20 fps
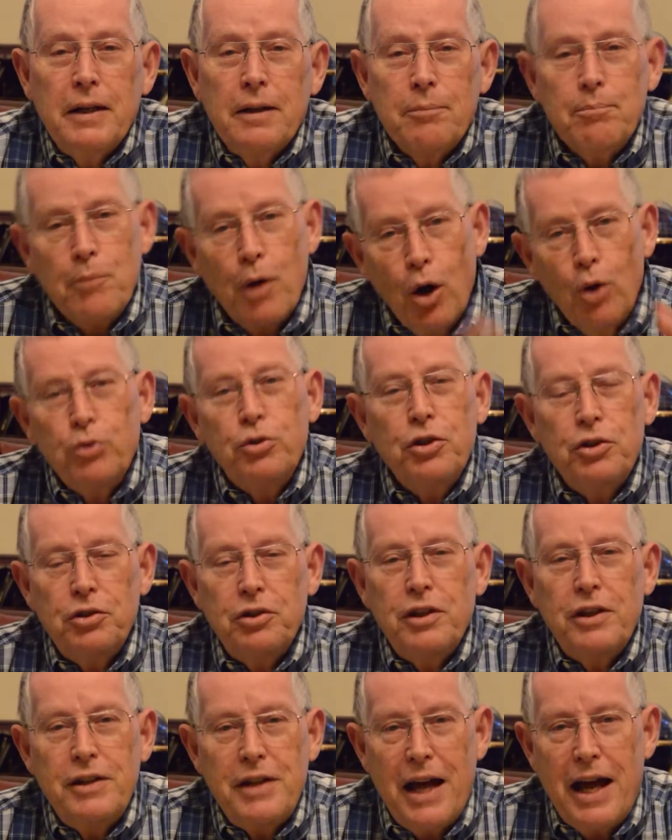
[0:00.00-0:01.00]

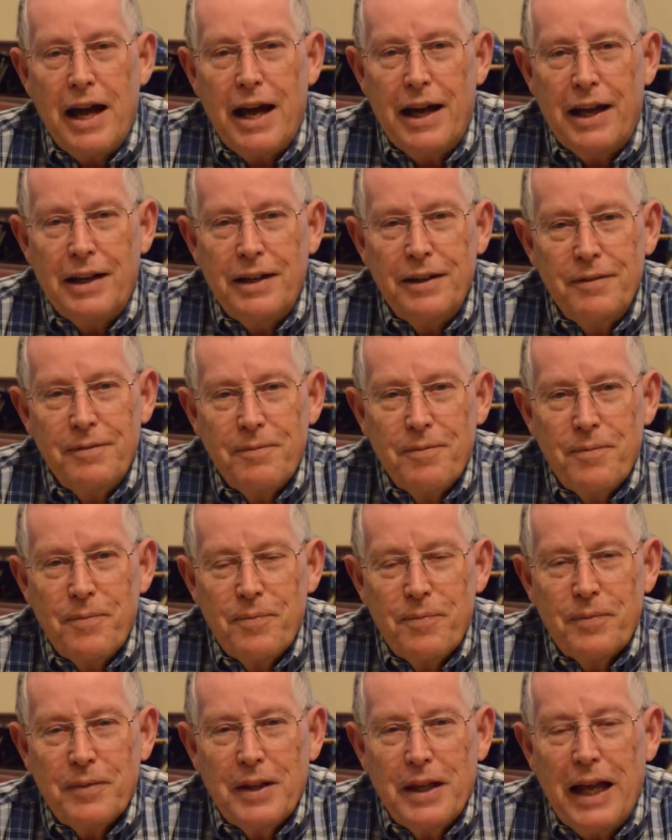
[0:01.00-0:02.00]
Moses had died
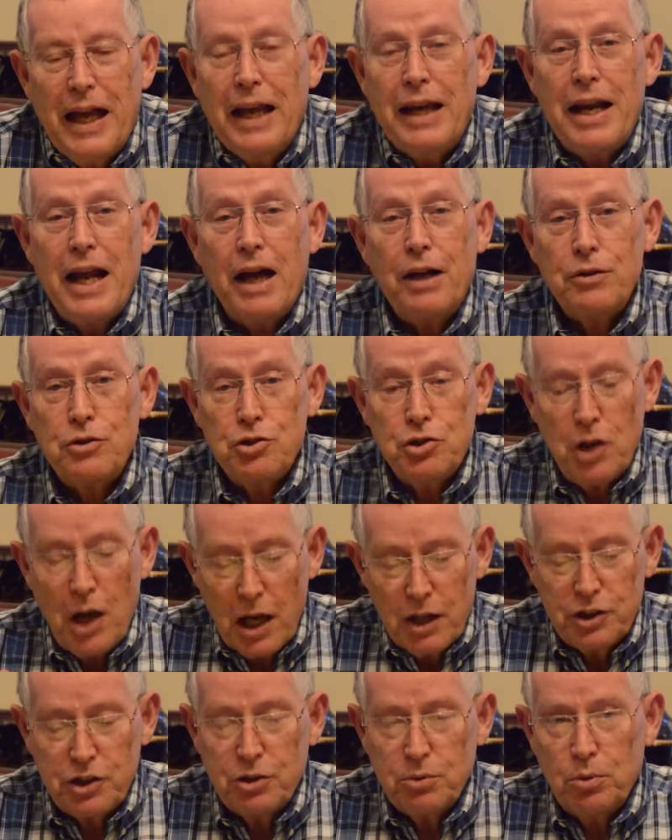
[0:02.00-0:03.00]
and now
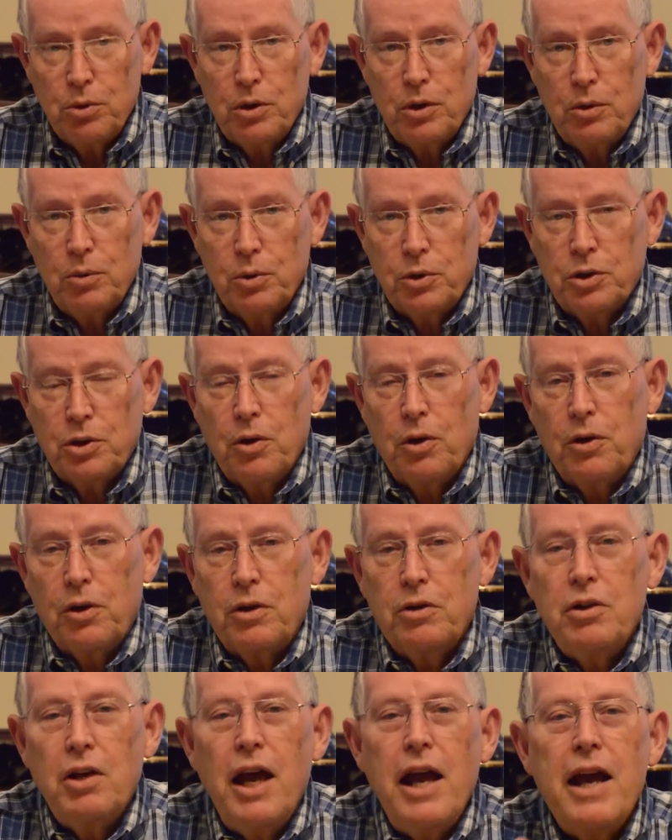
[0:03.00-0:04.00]
Joshua was going
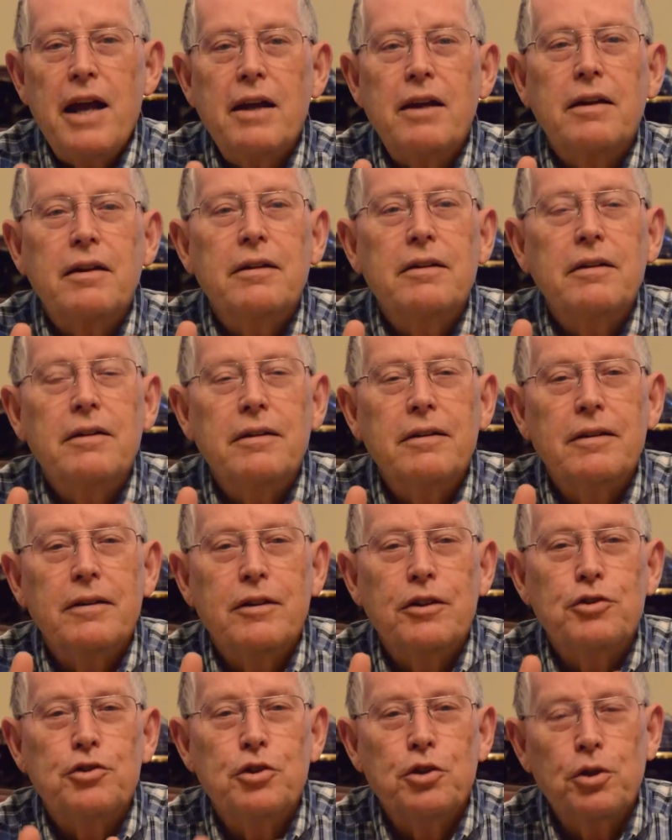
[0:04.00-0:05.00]
to take
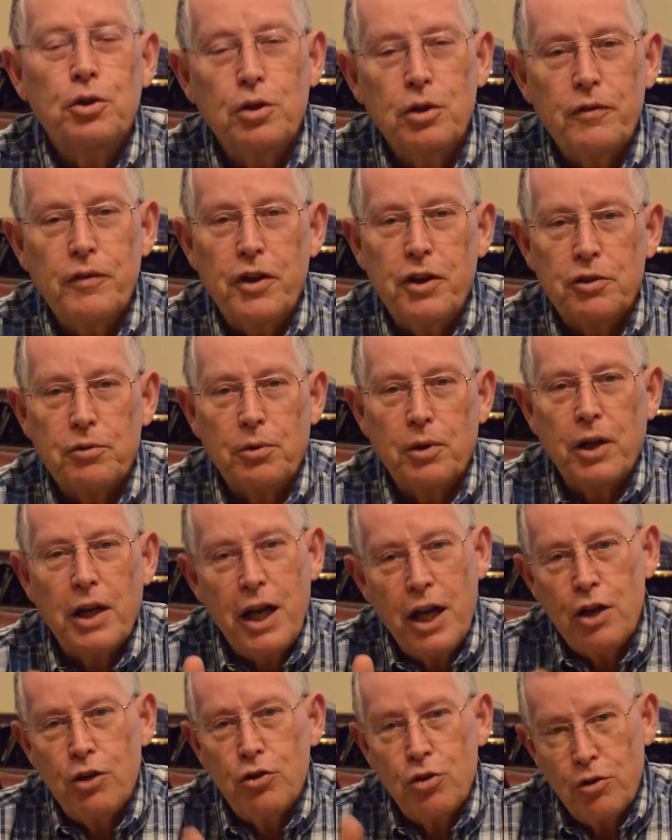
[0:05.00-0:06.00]
the children of Israel
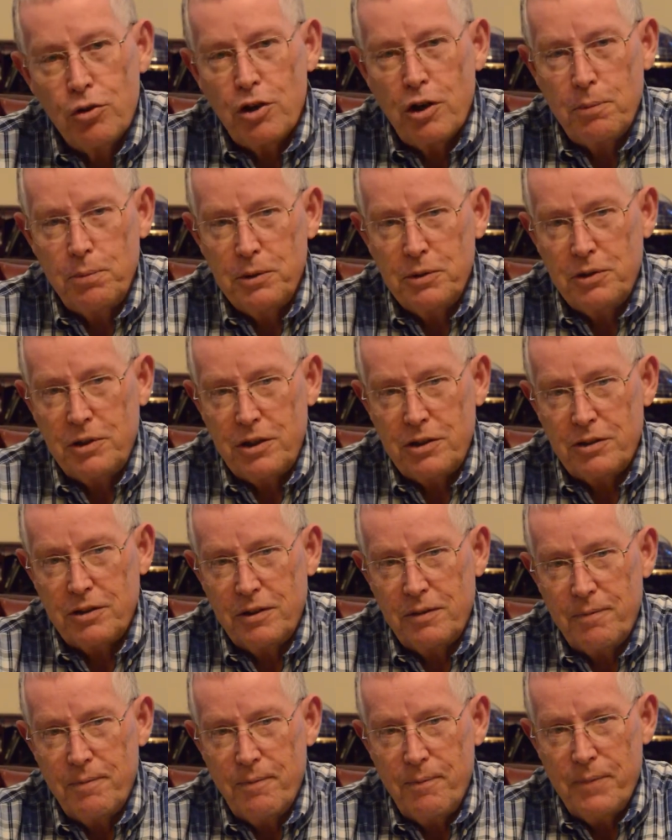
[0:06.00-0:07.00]
into their
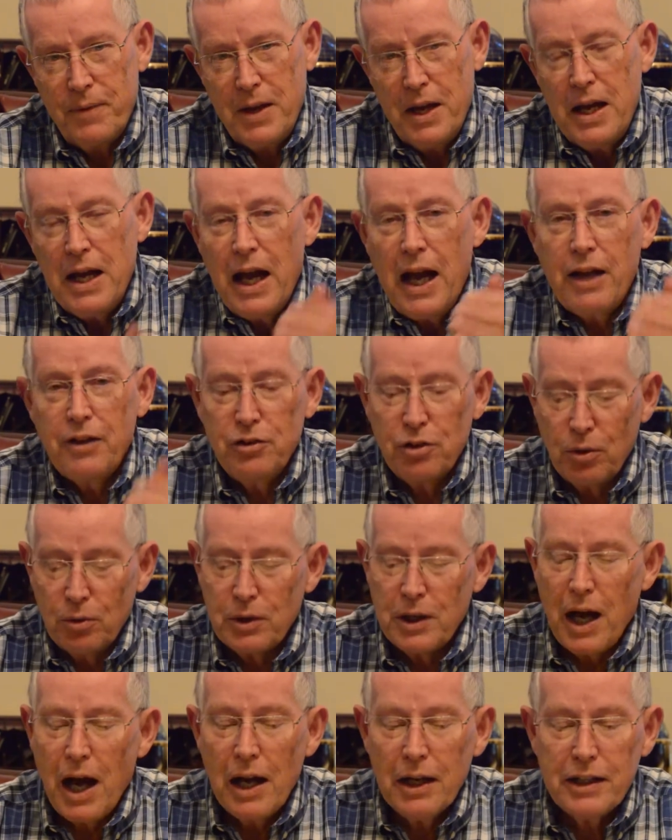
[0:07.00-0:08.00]
possession. And so
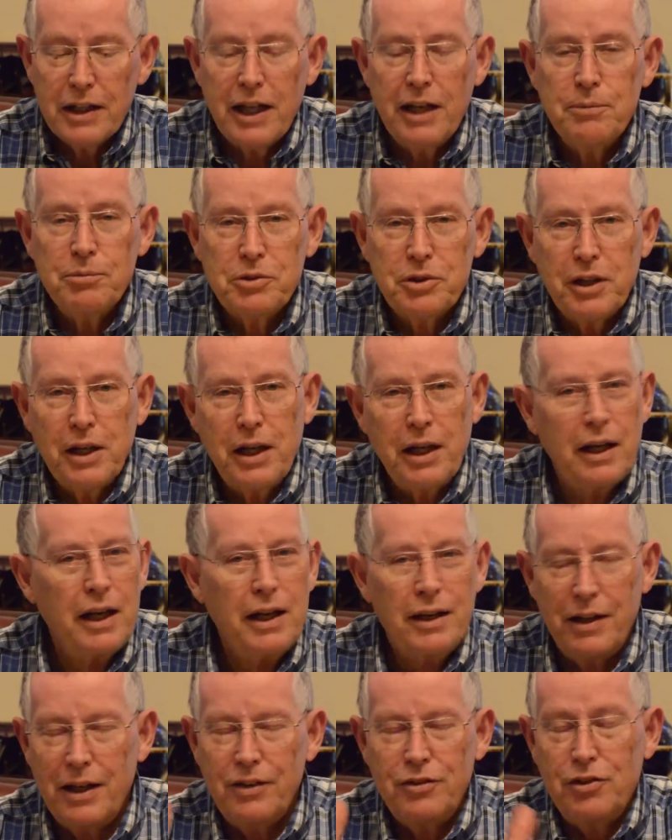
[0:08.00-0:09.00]
God kept saying,
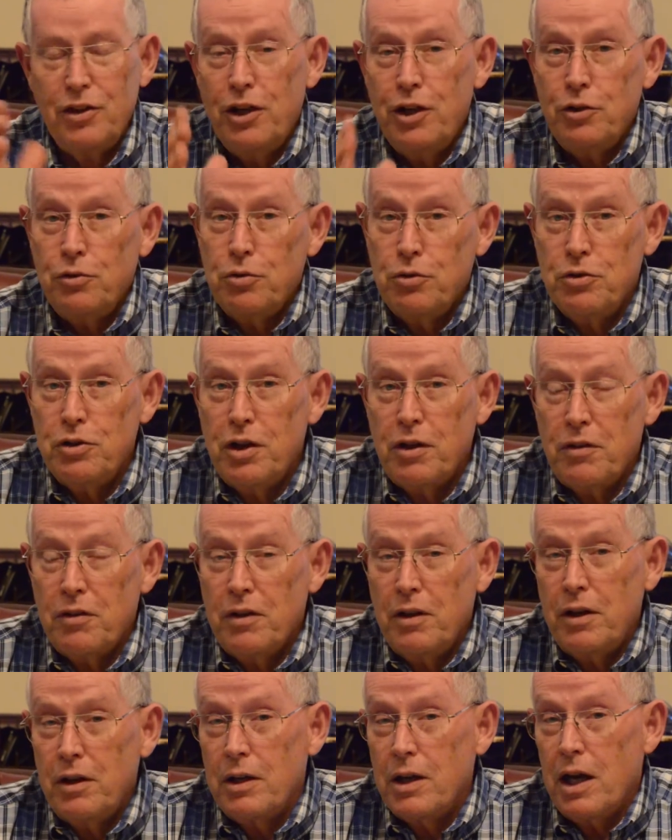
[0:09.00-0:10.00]
it, it's an interesting
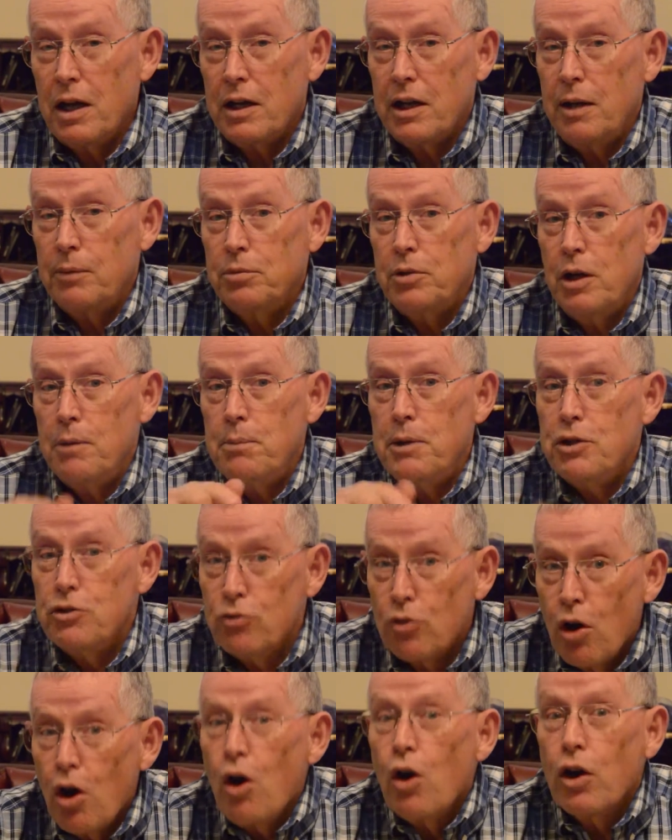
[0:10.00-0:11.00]
thing, God kept saying, be
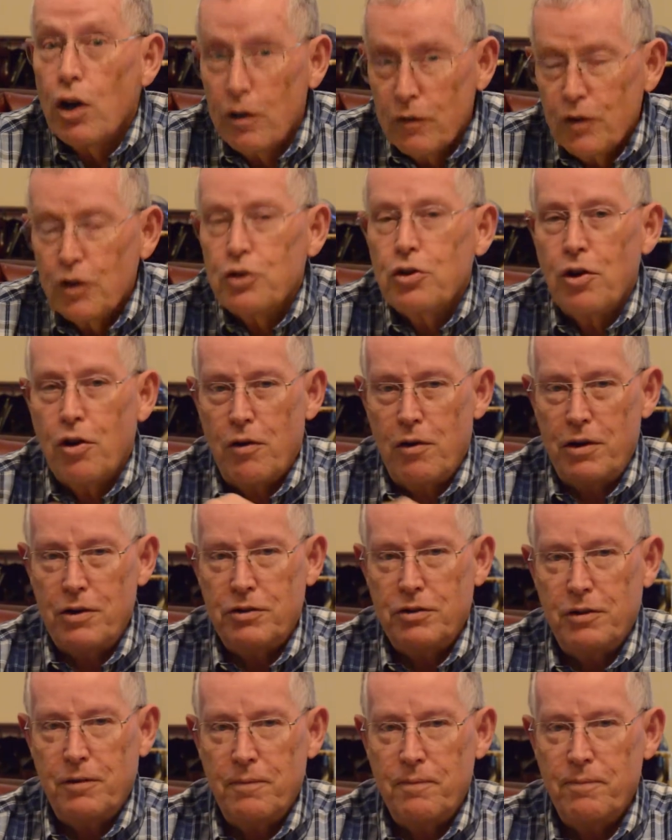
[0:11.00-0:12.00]
strong and of good
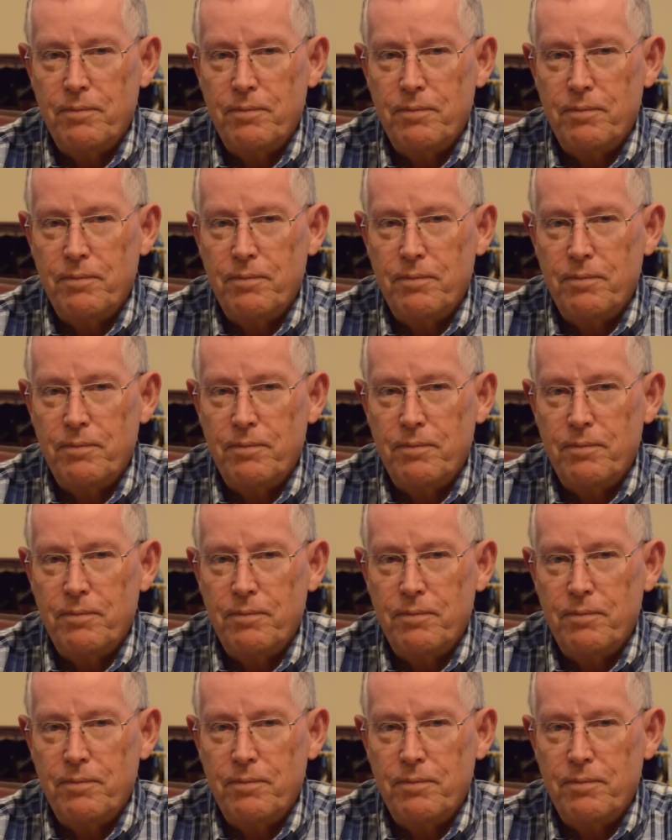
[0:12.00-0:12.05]
courage.